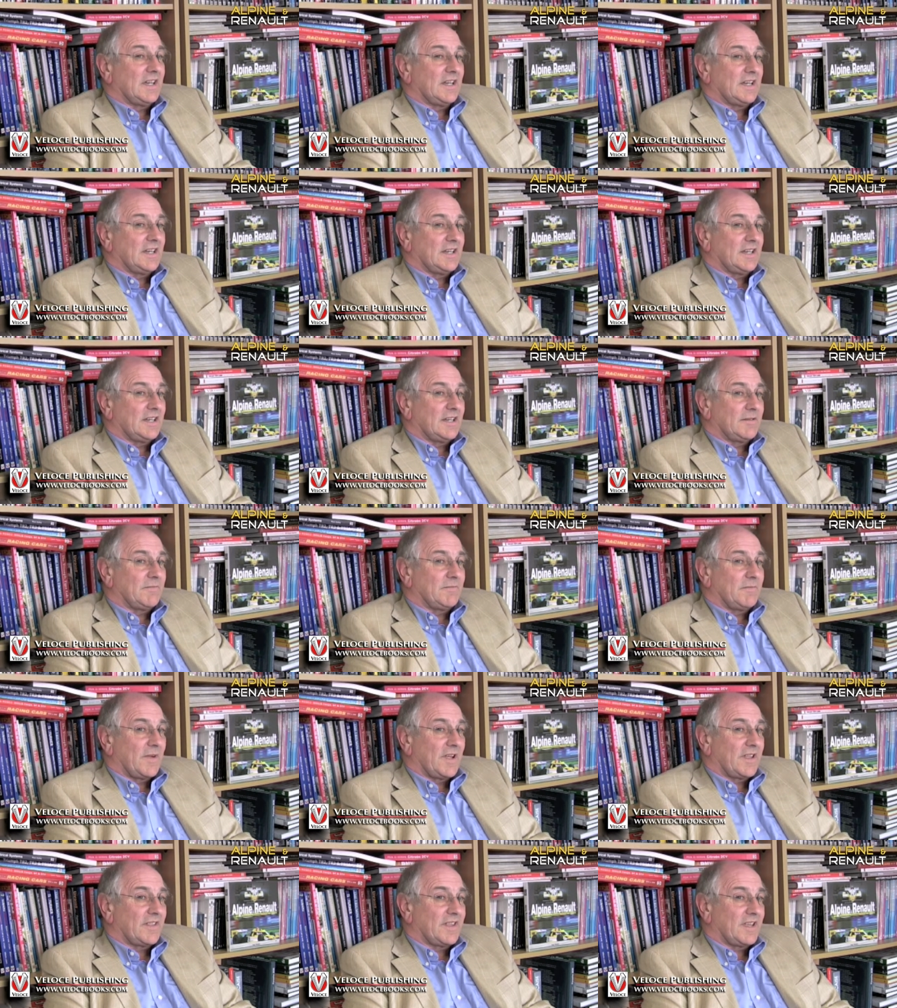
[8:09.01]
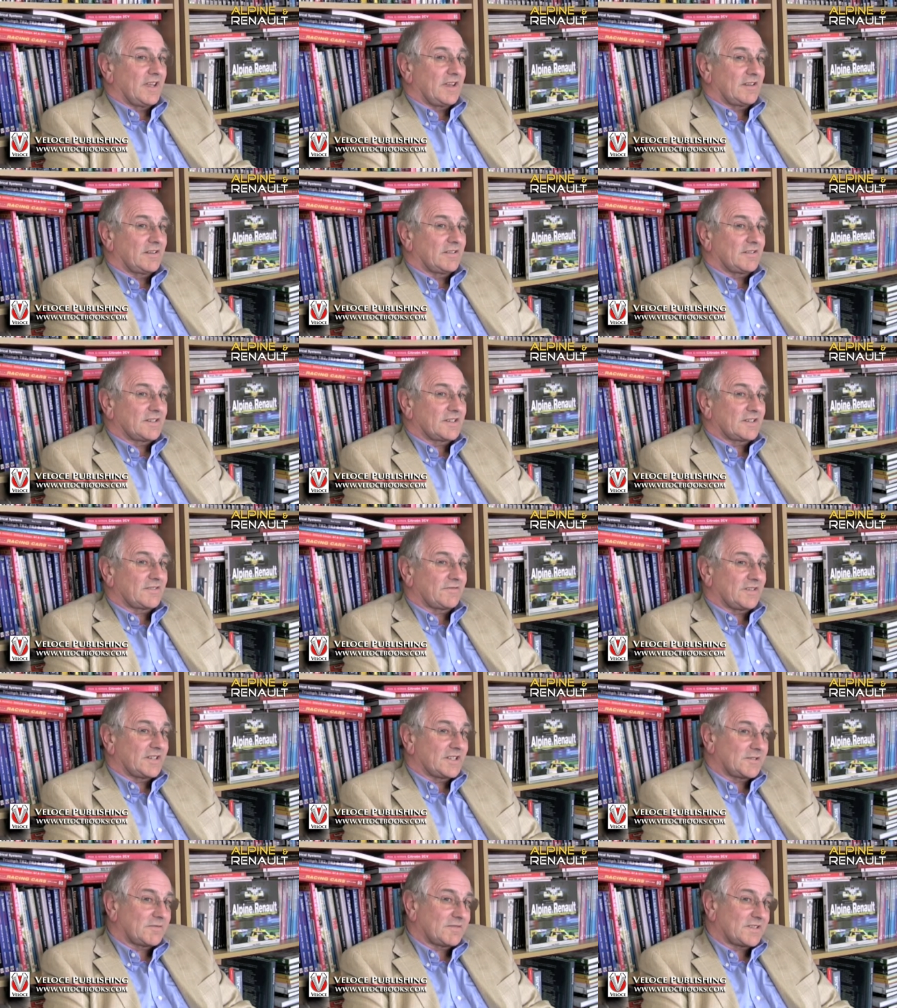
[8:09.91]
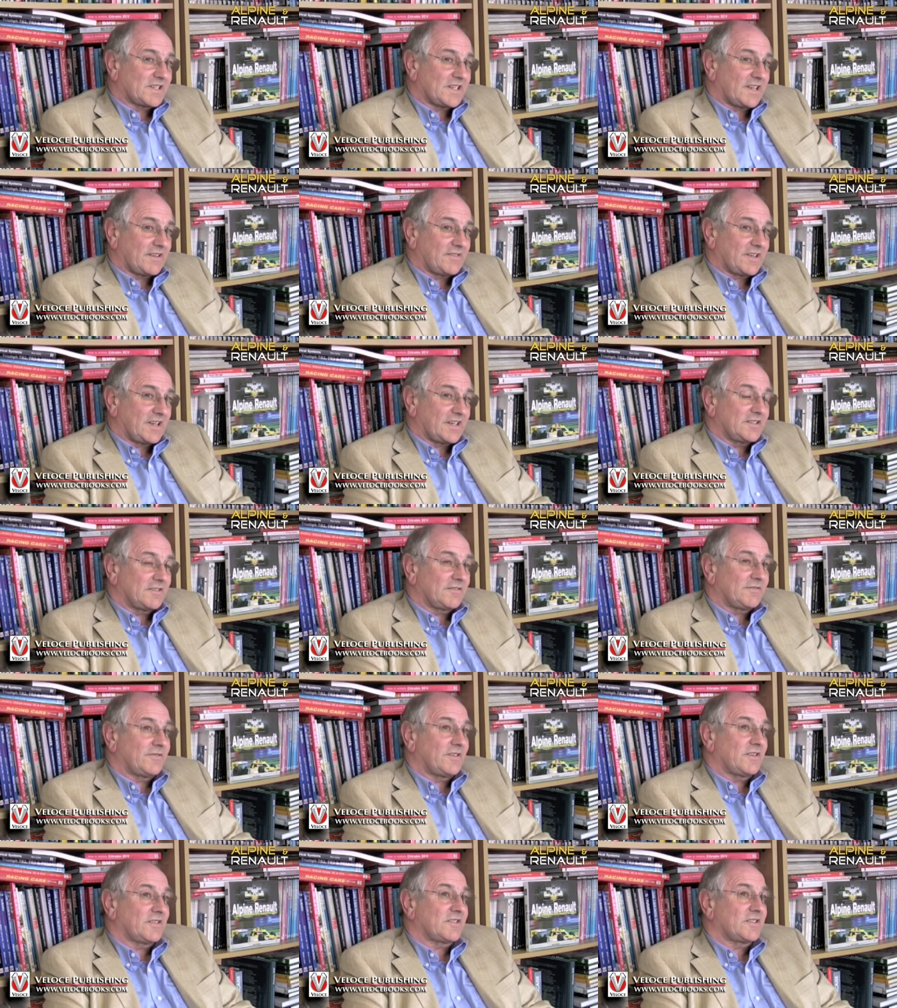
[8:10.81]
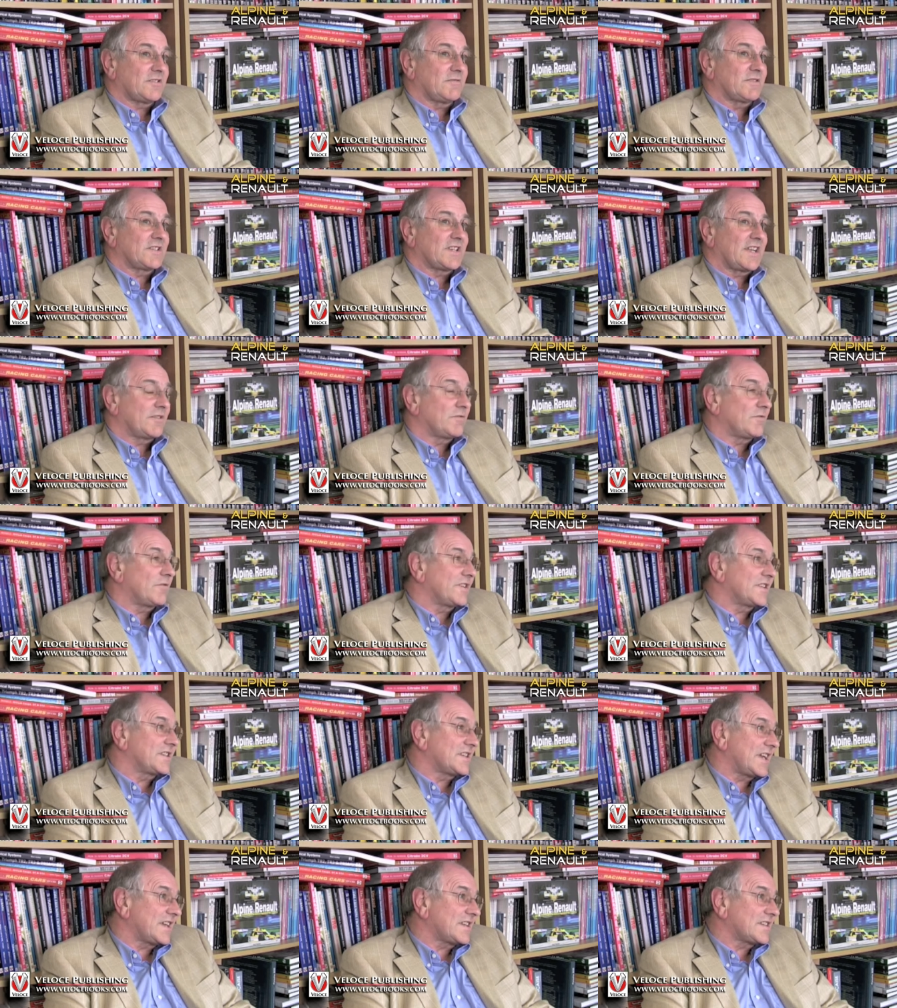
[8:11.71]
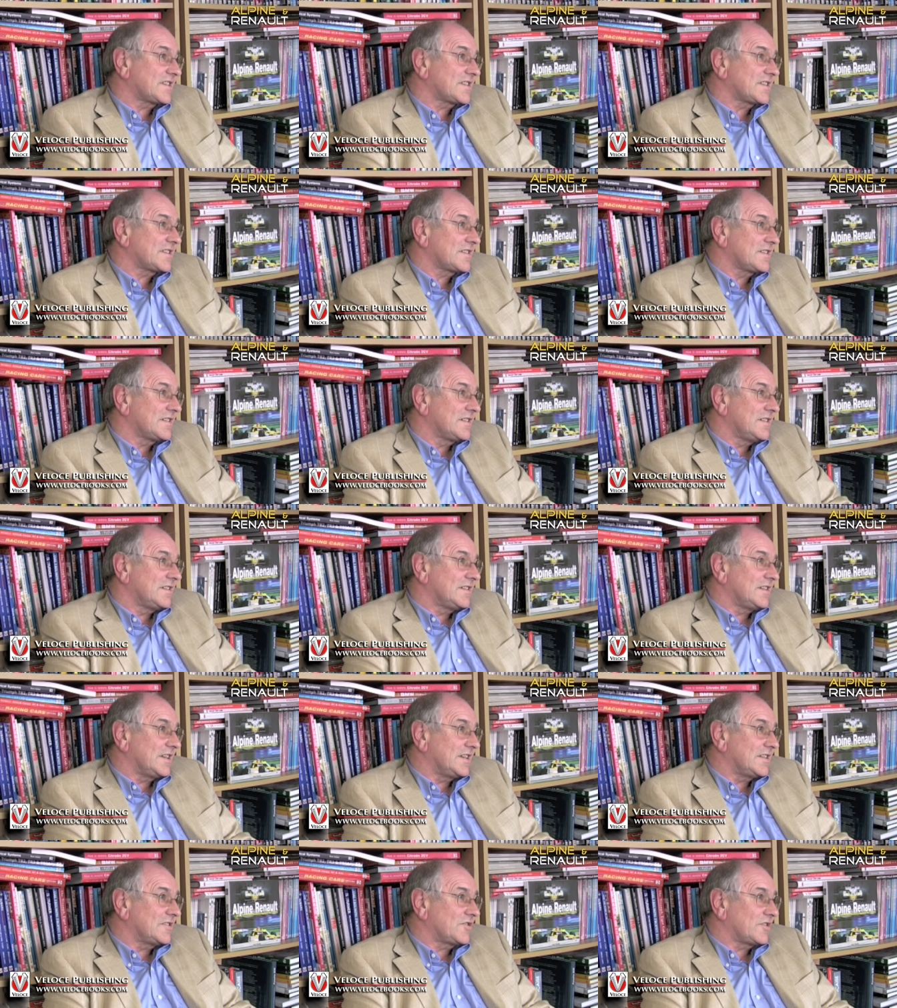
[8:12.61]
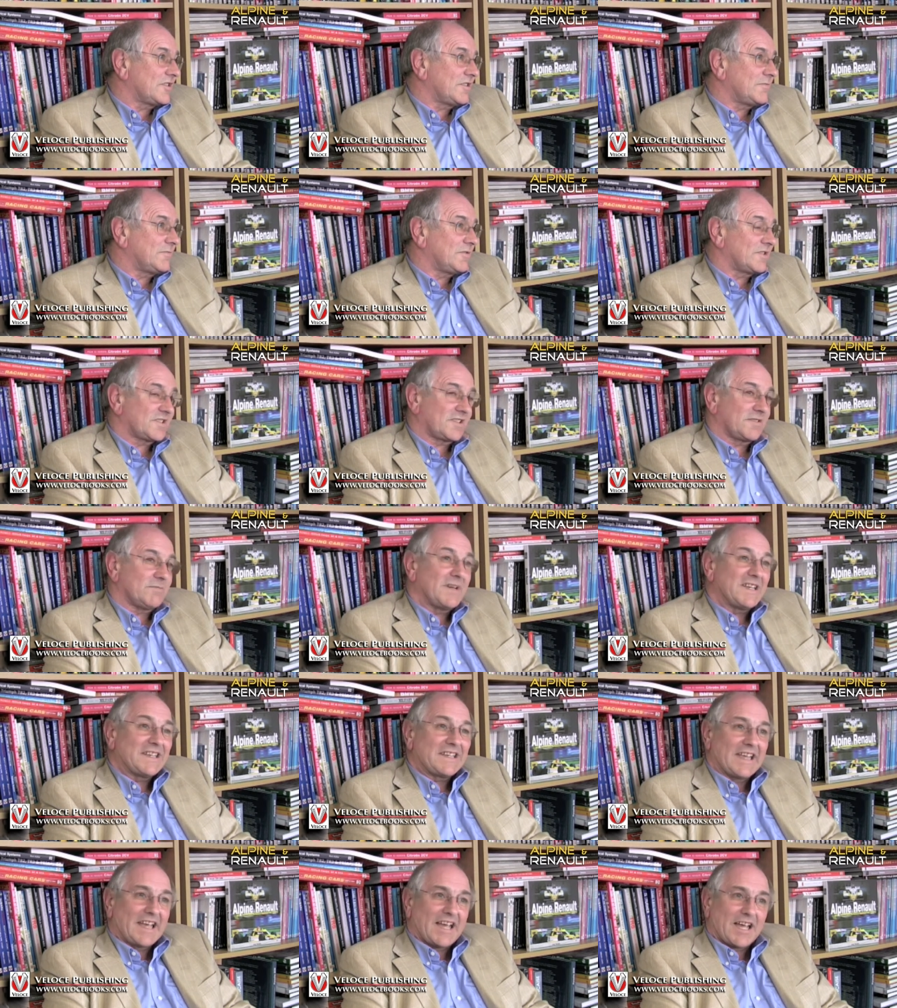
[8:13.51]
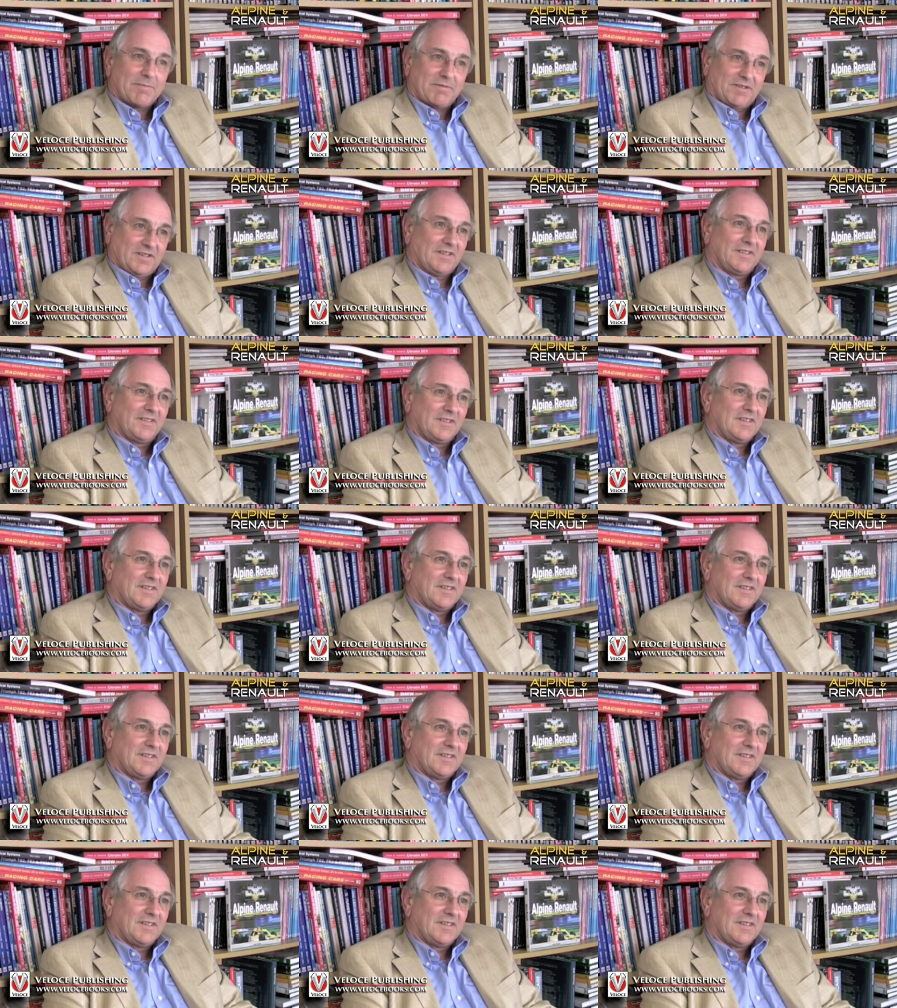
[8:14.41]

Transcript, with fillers: Um, there is Francois Xavier Delfosse, who was on all the tests. His job was to make it happen.